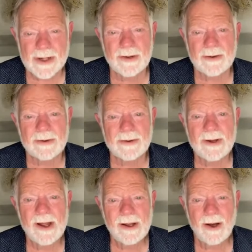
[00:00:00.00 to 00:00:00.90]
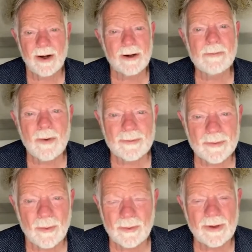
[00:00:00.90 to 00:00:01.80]
other on our
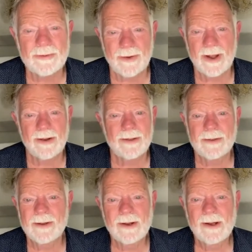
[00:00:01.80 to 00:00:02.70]
most holy faith,